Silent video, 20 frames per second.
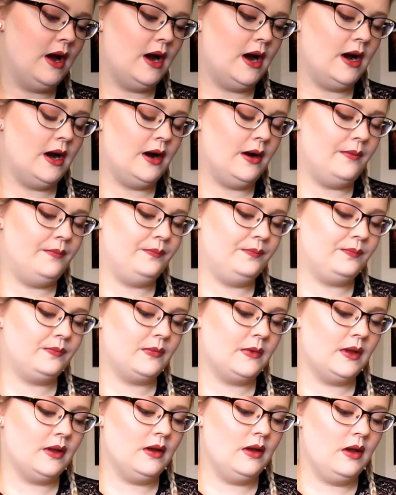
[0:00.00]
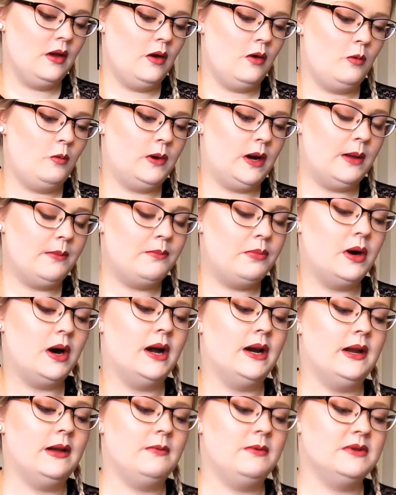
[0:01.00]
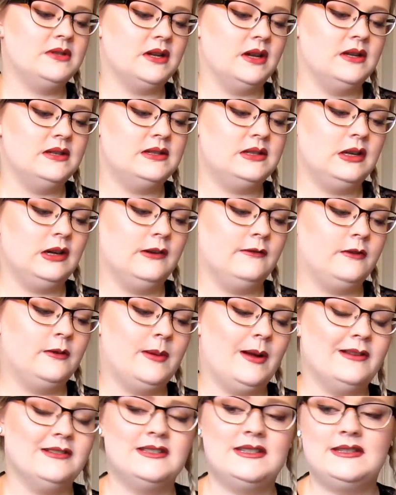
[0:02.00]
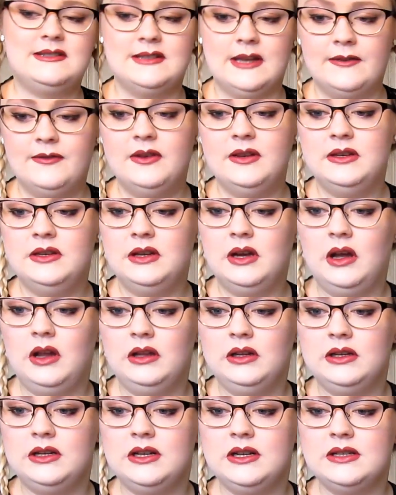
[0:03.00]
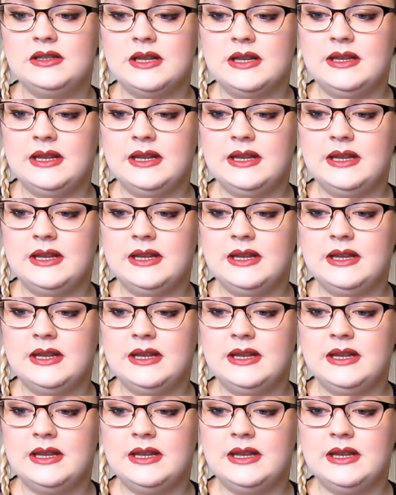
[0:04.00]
When I bought it, it was on sale for about $7,